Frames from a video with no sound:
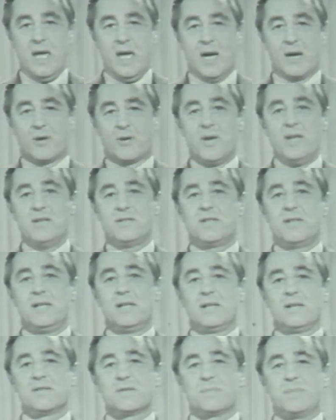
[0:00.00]
A great
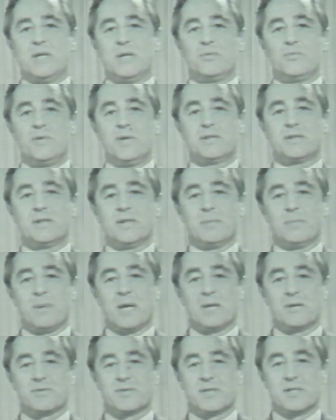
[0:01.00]
deal has been written
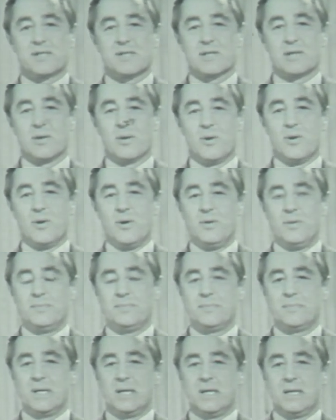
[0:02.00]
about this law.
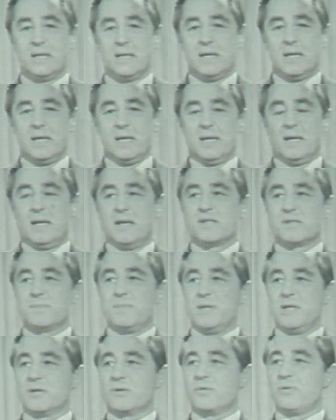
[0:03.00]
It's
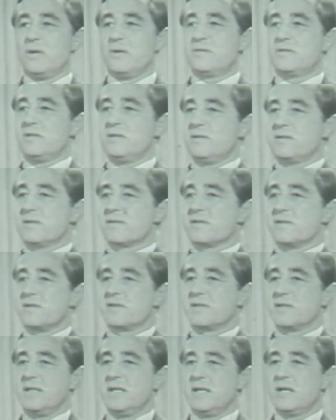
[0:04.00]
been quoted as the
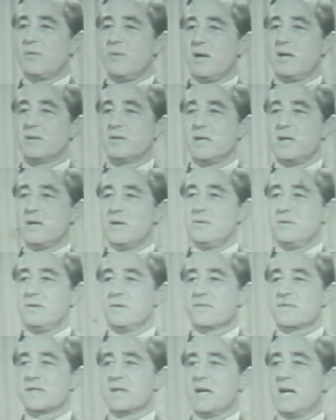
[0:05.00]
sine qua non
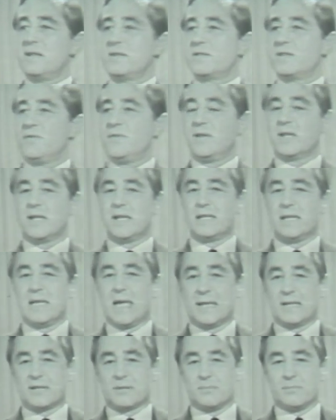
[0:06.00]
of scientific
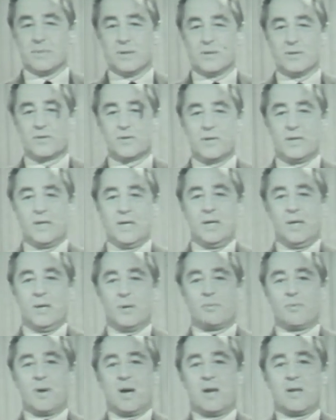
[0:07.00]
enlightenment,
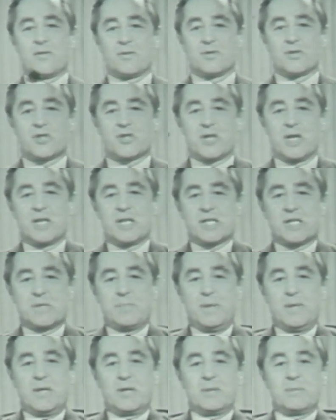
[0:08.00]
rather as
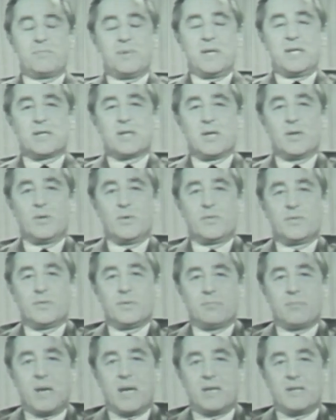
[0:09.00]
Shakespeare and
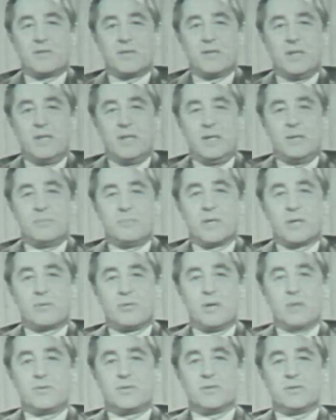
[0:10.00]
Beethoven might be
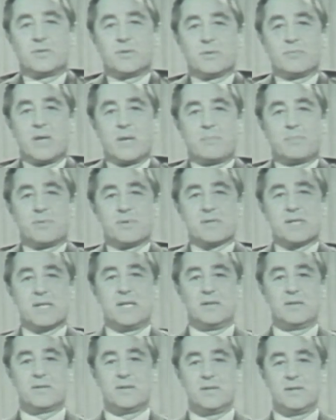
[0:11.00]
quoted to
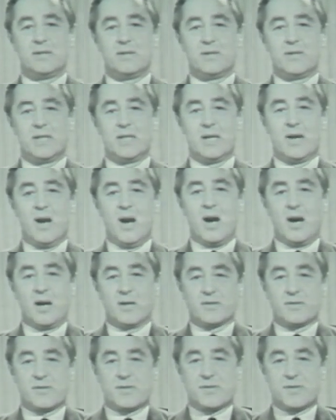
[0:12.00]
represent the
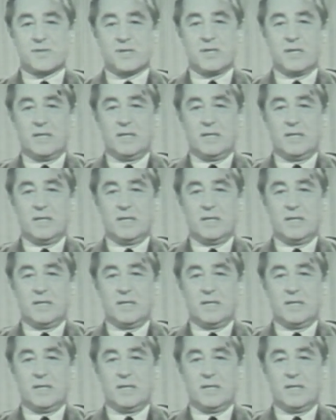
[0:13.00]
arts.